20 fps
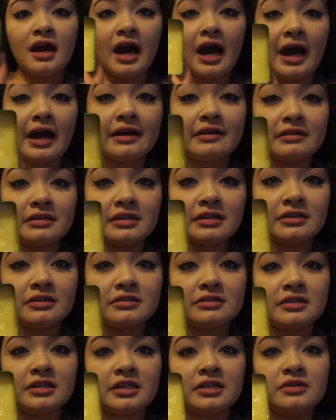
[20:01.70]
I
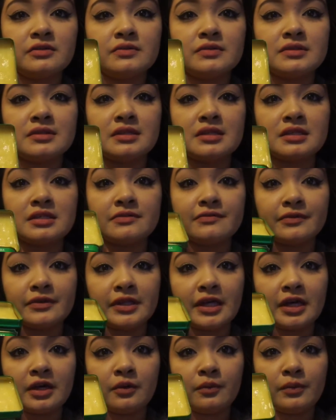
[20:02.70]
literally used this for
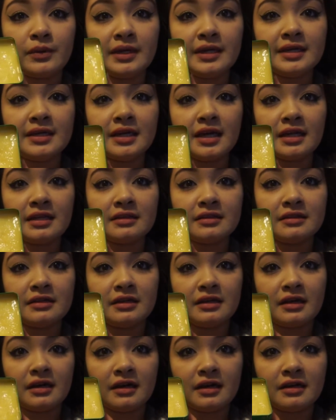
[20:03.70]
like a week, and
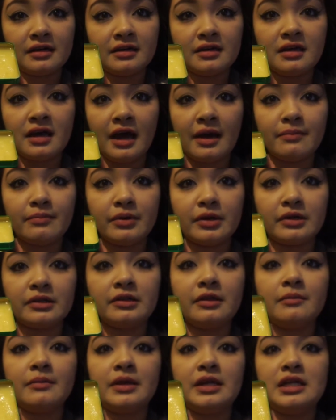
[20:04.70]
look, I
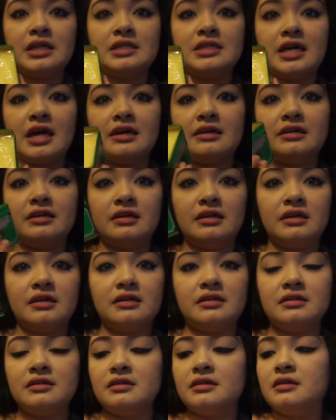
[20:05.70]
barely made a dent in it.
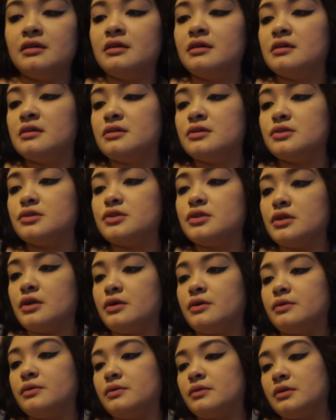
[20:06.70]

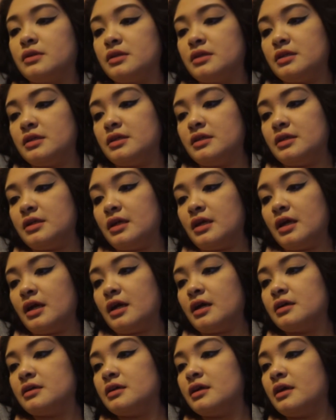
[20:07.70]
So
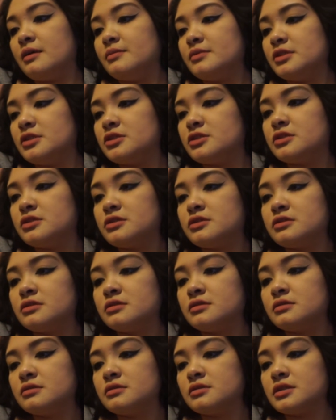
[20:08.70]
yeah, how
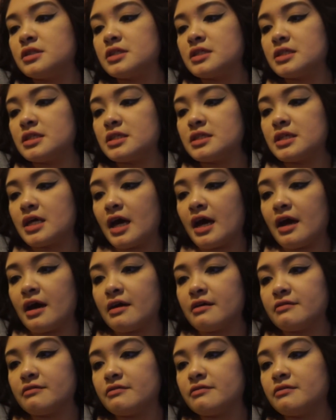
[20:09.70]
much does this
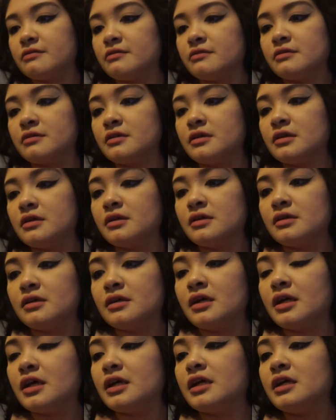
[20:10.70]
have?
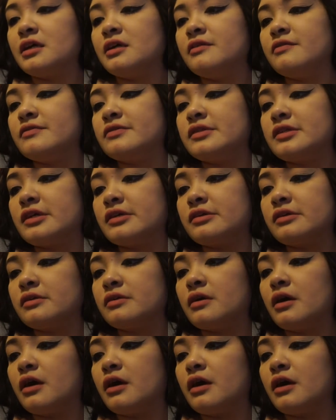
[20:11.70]
Can't even tell you.